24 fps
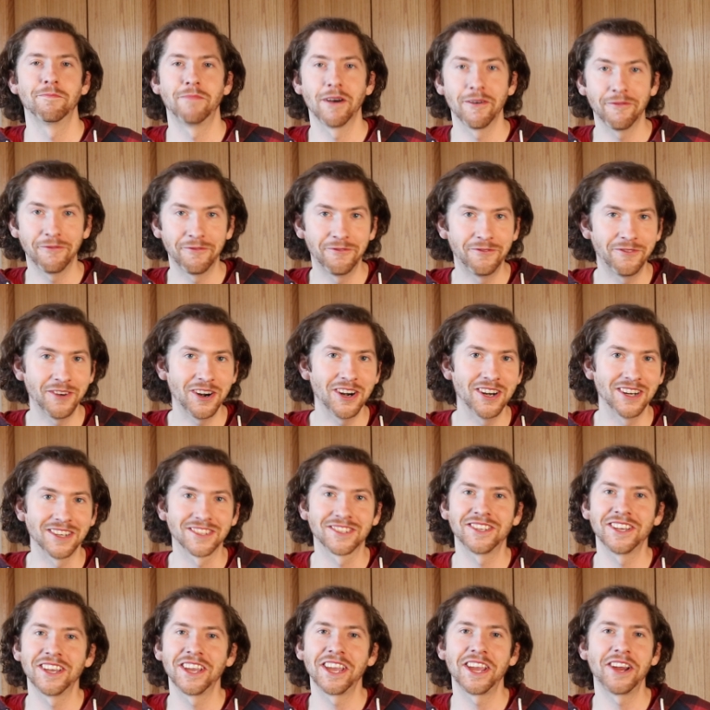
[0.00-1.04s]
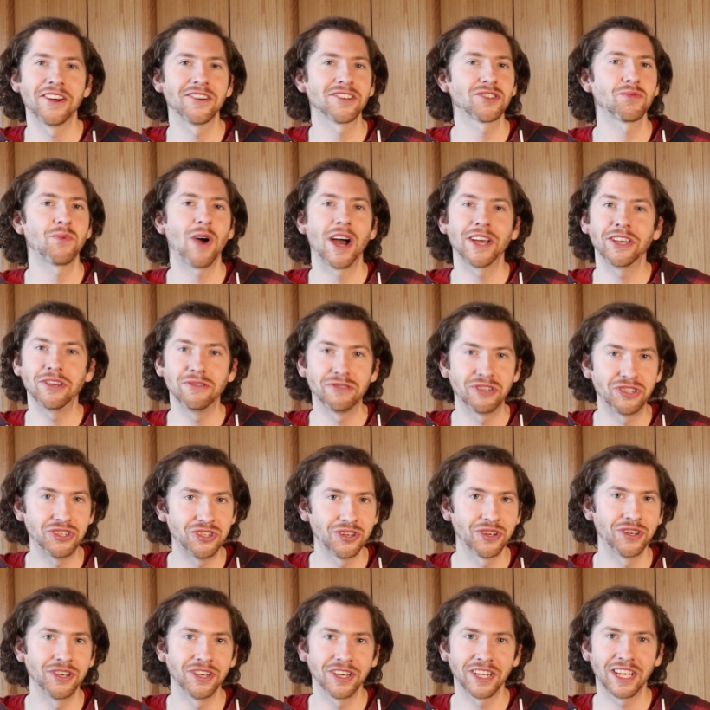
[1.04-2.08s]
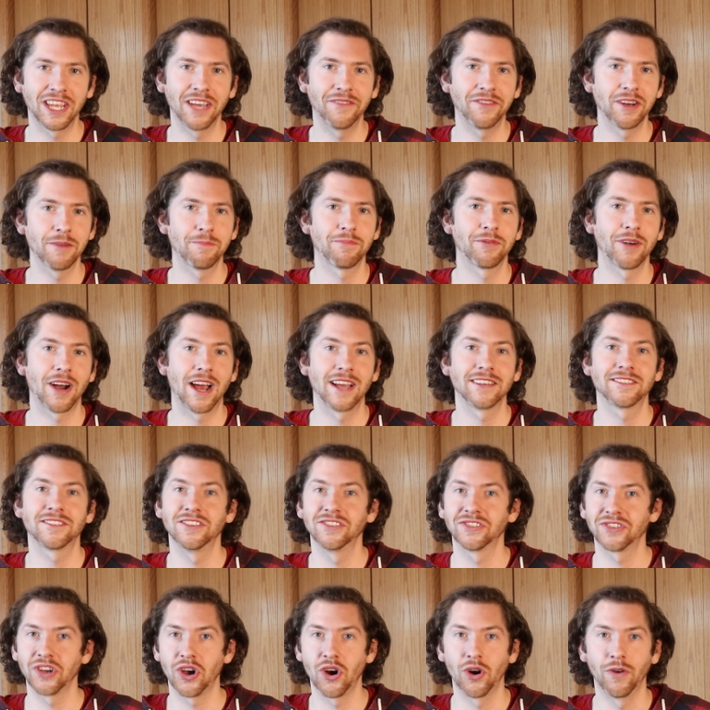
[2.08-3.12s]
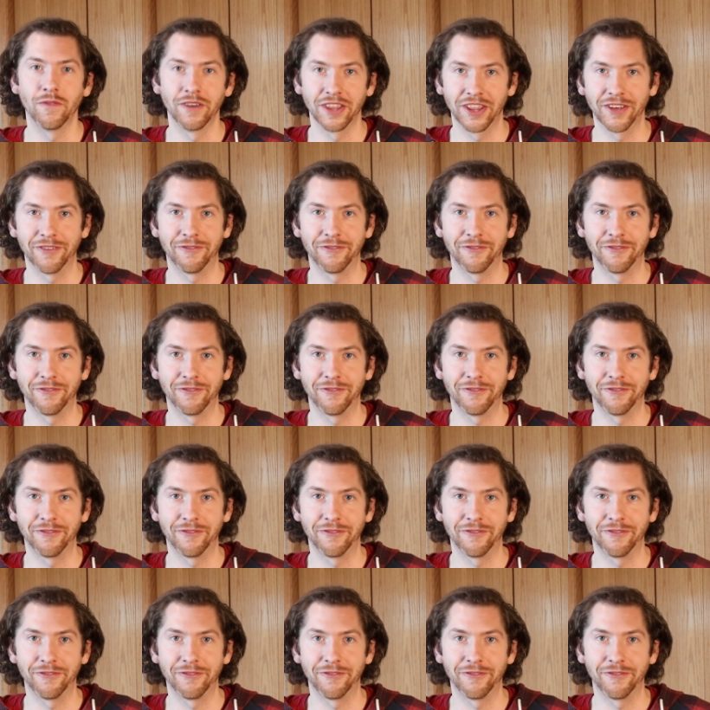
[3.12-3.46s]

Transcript: But first, here's why you shouldn't give your prices over the